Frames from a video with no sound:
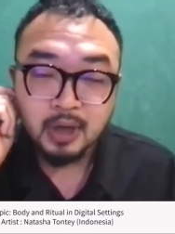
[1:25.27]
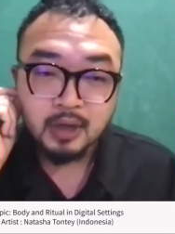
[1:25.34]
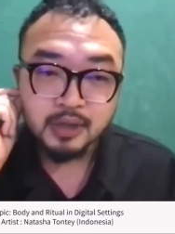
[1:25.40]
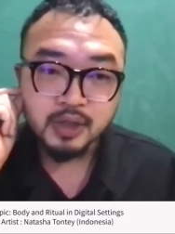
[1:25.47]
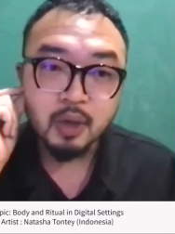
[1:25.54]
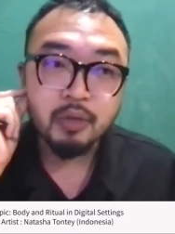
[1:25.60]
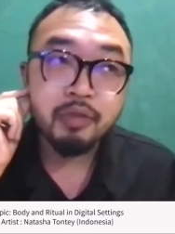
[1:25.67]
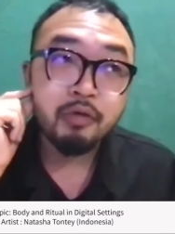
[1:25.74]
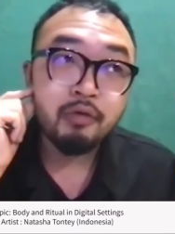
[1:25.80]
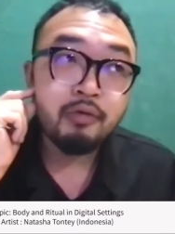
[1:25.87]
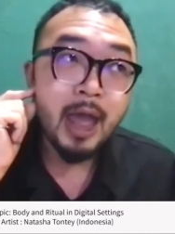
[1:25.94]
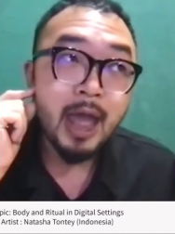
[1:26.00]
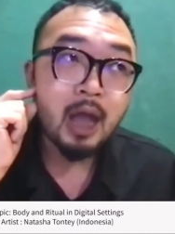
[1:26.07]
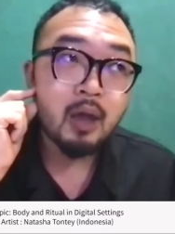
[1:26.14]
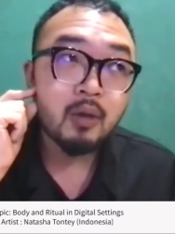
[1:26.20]
So
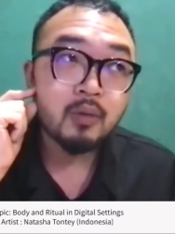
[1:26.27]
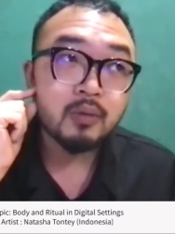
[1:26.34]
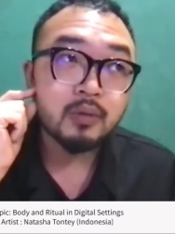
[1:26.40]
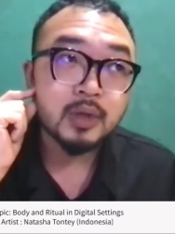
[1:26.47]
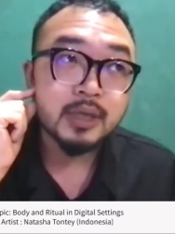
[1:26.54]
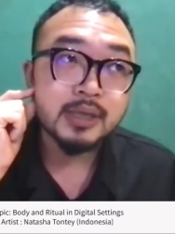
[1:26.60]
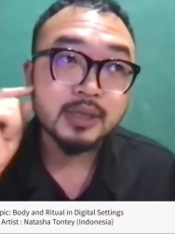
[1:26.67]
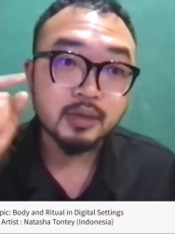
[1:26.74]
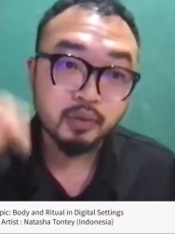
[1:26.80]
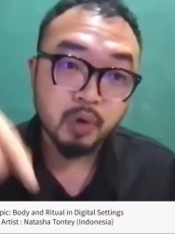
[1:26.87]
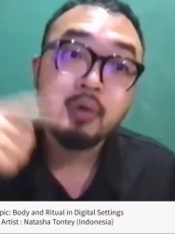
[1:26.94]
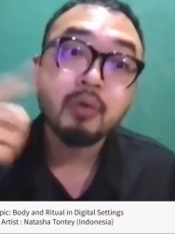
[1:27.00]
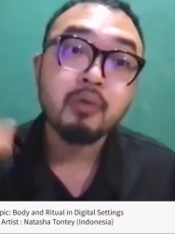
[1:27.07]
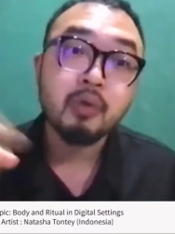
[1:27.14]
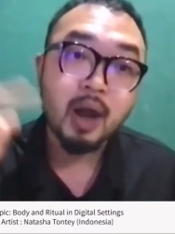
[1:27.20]
throughout this
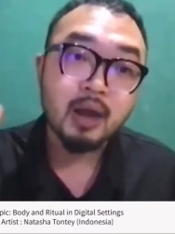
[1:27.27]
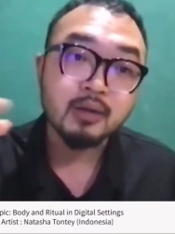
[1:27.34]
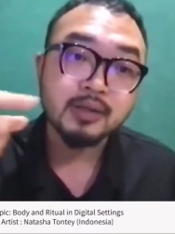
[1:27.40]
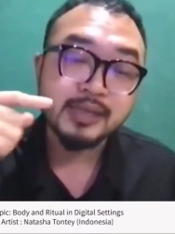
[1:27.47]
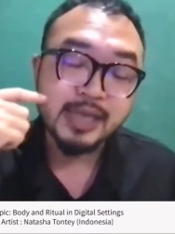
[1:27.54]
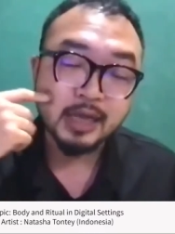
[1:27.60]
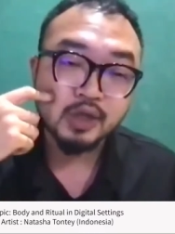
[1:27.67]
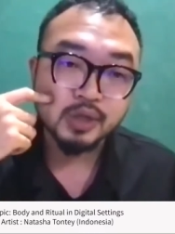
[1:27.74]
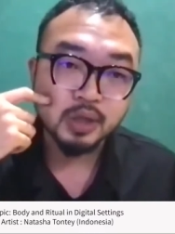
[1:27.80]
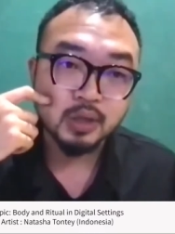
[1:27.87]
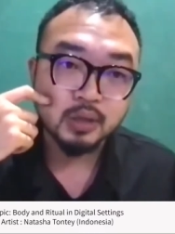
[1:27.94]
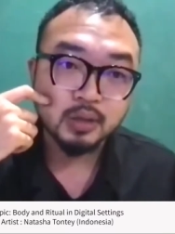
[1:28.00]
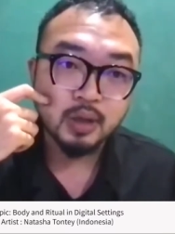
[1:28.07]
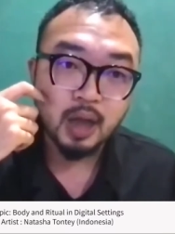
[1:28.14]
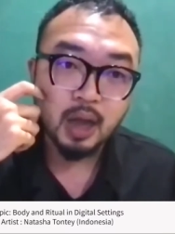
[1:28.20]
long run
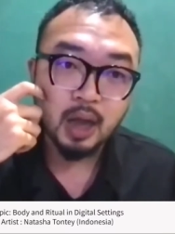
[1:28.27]
section,